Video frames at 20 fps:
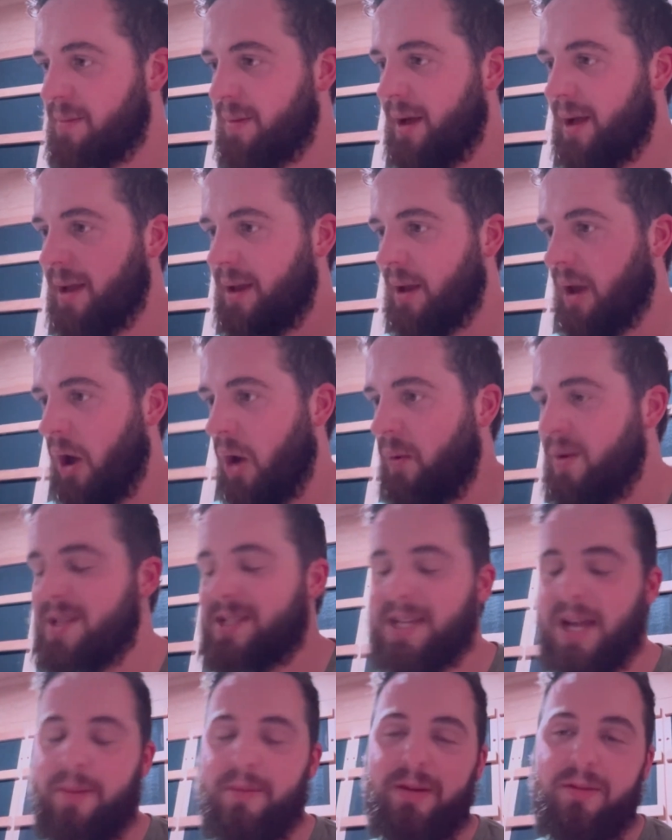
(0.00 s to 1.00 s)
but always
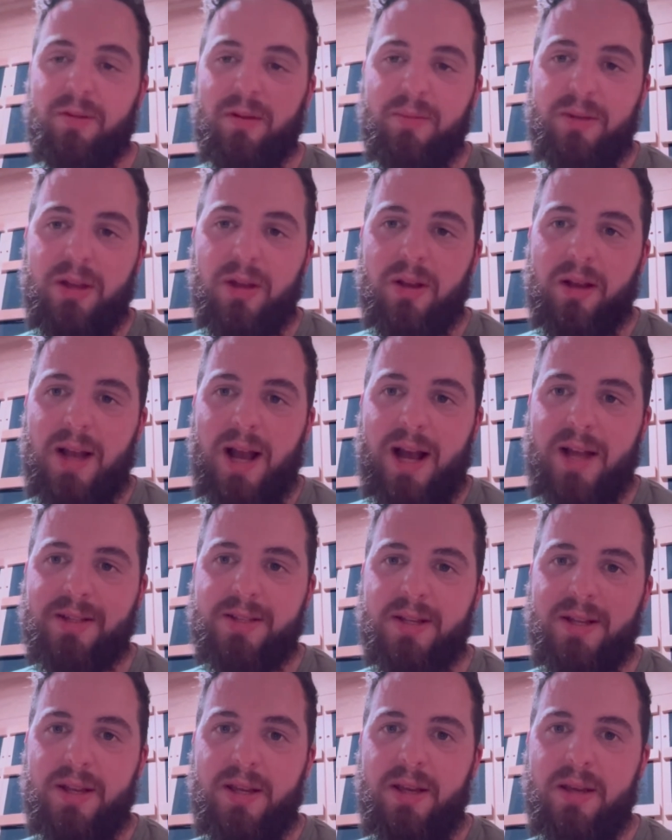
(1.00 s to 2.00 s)
coming from
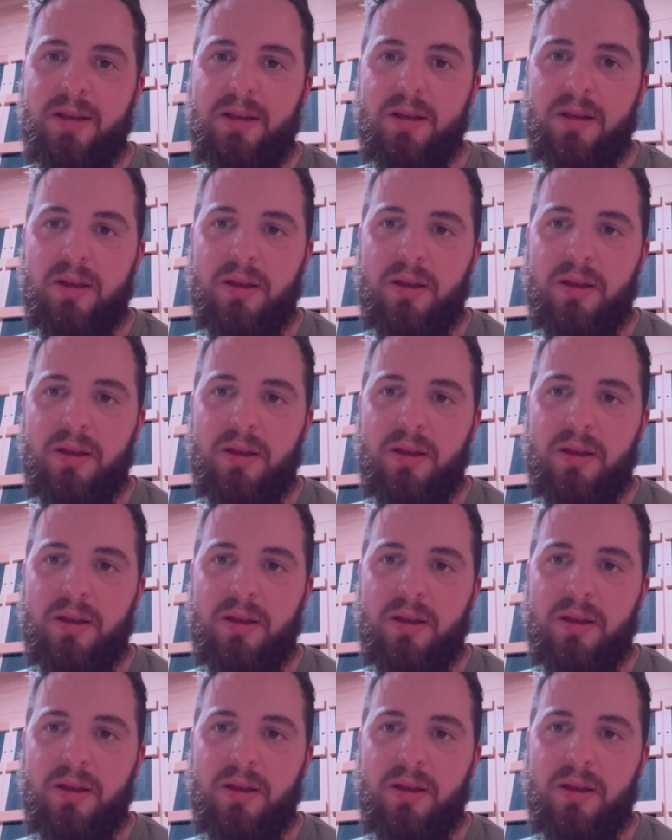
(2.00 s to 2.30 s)
curiosity